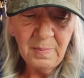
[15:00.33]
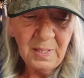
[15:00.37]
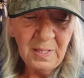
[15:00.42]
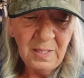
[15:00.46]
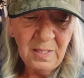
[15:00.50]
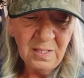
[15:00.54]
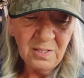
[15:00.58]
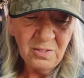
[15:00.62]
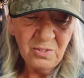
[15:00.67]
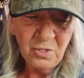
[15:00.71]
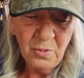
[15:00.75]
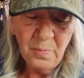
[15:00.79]
money
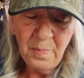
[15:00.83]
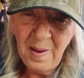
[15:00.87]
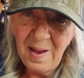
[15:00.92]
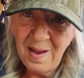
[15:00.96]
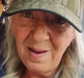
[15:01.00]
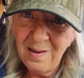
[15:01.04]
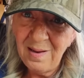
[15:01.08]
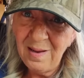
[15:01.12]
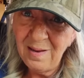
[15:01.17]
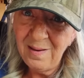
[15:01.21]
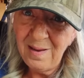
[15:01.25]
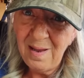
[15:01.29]
in your
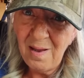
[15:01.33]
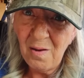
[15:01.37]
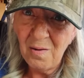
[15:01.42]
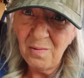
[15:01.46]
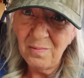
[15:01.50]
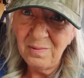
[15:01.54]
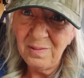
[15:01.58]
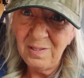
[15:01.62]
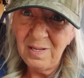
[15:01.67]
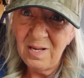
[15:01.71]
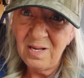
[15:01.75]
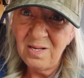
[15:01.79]
bank
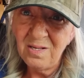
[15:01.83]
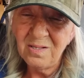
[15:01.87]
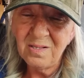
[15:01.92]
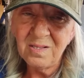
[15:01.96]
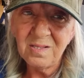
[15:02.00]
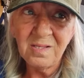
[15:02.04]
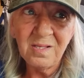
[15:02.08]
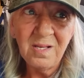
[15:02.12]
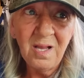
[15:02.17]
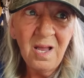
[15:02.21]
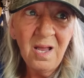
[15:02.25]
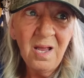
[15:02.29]
account in
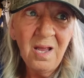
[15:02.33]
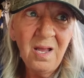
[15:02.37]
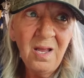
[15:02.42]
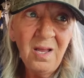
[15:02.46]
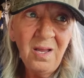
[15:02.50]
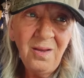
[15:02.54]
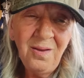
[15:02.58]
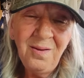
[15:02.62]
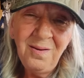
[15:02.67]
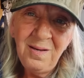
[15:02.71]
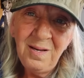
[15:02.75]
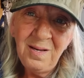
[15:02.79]
case
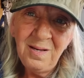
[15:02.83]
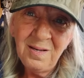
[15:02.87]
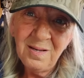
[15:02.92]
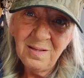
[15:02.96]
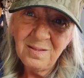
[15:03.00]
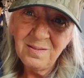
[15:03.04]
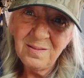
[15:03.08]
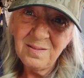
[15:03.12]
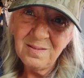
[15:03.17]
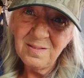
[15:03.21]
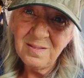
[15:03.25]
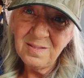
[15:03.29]
you need
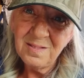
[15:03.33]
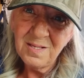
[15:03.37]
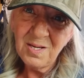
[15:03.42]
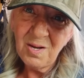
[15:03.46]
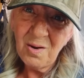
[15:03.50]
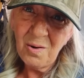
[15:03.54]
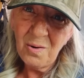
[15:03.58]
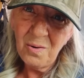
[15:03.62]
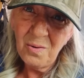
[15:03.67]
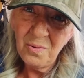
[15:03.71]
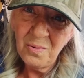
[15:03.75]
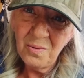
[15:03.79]
a
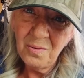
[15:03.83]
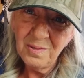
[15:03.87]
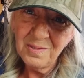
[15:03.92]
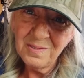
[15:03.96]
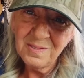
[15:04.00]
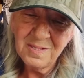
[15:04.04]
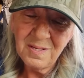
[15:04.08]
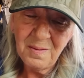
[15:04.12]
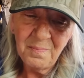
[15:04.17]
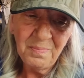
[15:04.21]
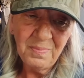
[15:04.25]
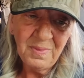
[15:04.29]
tow or
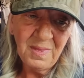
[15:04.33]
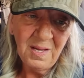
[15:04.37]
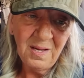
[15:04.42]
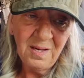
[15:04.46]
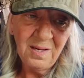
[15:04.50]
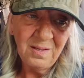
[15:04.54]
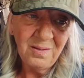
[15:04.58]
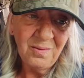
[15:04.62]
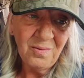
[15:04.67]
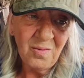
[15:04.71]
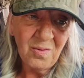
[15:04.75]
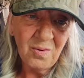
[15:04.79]

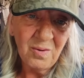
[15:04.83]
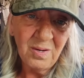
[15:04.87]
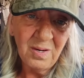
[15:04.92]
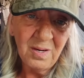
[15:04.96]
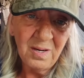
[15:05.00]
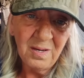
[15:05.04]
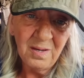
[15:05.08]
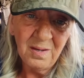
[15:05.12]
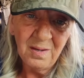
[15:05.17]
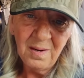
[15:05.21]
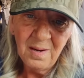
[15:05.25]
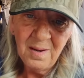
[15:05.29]
something,
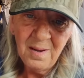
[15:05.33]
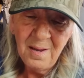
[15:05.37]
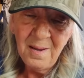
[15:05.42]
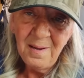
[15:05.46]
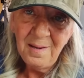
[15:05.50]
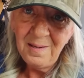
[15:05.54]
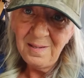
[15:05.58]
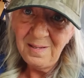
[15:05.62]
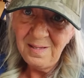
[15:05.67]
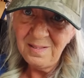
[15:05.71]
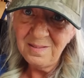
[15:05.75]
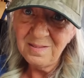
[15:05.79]
or
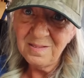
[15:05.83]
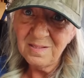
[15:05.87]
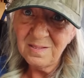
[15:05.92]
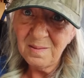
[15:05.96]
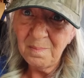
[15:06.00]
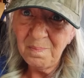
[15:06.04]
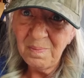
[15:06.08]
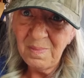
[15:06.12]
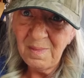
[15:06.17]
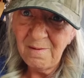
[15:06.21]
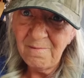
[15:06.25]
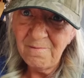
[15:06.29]
need
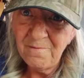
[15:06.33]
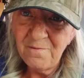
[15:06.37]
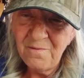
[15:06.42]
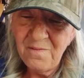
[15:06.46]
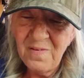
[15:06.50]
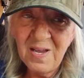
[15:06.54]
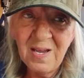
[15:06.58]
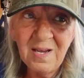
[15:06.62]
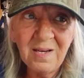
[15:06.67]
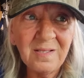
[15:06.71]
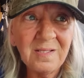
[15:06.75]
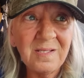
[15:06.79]
something
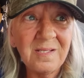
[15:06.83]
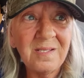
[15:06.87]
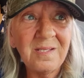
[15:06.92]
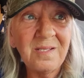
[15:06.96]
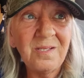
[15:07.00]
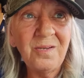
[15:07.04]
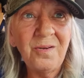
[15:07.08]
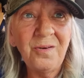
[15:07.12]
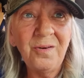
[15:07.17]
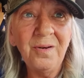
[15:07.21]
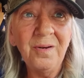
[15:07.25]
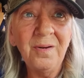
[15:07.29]

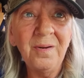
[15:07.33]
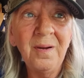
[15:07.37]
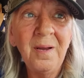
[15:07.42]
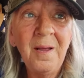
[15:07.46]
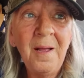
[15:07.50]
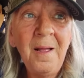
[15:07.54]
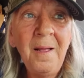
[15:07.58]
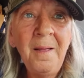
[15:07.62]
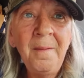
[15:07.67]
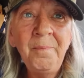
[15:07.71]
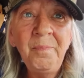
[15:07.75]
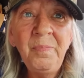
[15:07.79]
fixed, or,
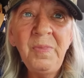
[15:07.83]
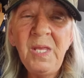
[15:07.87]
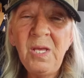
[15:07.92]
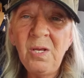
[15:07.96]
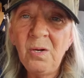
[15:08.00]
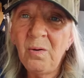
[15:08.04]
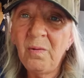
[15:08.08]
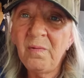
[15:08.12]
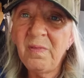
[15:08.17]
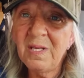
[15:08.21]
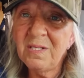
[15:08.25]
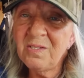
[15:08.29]
you
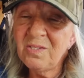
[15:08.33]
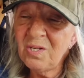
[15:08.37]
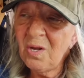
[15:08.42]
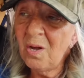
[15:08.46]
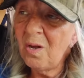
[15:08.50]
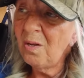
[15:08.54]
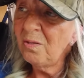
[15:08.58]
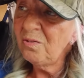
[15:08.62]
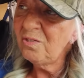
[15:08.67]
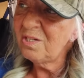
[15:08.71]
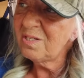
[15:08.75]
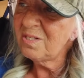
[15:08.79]
know, that's
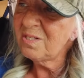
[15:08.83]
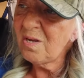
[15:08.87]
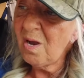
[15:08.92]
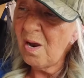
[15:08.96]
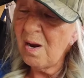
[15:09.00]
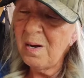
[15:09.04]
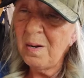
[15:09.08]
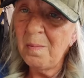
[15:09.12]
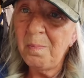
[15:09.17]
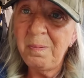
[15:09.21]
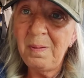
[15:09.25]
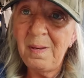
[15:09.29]
all just
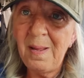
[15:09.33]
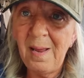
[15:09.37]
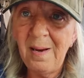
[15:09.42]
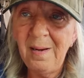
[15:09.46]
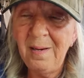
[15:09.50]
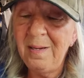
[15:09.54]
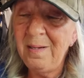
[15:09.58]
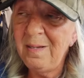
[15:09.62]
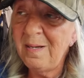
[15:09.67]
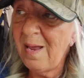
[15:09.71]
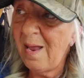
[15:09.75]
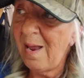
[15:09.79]
kind of
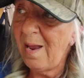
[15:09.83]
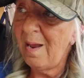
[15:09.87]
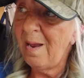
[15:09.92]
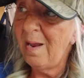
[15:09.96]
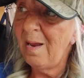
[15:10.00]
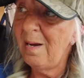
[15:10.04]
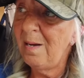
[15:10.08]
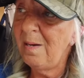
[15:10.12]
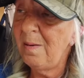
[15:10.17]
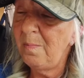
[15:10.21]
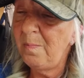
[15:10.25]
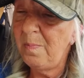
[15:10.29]
planning
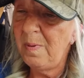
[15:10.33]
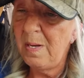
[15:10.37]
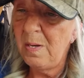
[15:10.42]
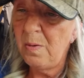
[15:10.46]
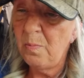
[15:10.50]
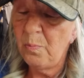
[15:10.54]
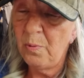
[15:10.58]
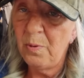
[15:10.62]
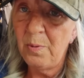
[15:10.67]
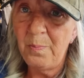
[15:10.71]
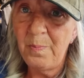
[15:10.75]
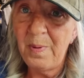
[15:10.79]
ahead and being
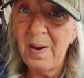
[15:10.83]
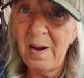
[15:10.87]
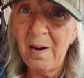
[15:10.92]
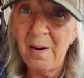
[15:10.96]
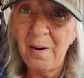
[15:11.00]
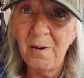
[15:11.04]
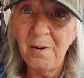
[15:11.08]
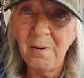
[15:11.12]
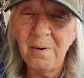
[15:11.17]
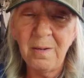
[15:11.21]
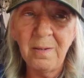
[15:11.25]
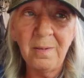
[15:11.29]

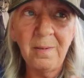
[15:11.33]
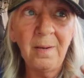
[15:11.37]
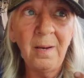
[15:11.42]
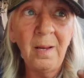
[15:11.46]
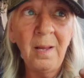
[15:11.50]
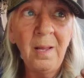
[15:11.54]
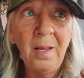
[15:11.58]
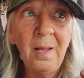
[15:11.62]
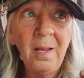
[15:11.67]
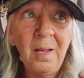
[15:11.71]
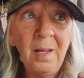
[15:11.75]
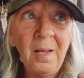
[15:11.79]
prepared. And
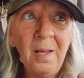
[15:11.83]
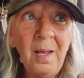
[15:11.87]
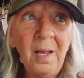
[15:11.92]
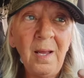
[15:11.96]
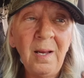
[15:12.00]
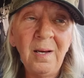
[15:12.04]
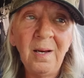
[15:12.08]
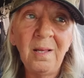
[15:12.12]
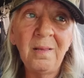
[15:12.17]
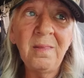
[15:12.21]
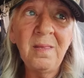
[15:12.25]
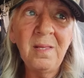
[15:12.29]

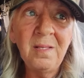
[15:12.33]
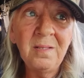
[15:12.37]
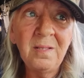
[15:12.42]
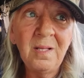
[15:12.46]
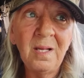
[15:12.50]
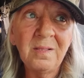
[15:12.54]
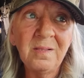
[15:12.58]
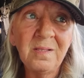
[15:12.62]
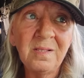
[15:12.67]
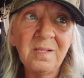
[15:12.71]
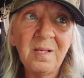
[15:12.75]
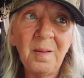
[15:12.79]
I think
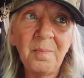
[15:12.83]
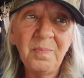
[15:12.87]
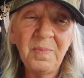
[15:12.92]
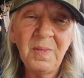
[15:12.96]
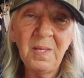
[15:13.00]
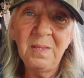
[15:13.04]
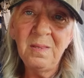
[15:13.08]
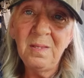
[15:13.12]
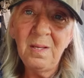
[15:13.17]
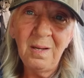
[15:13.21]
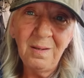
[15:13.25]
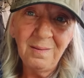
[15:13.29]
that's
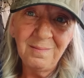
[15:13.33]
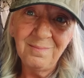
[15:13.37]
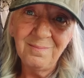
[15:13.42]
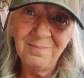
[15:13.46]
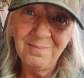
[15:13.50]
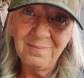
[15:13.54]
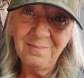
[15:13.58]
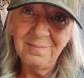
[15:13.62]
something that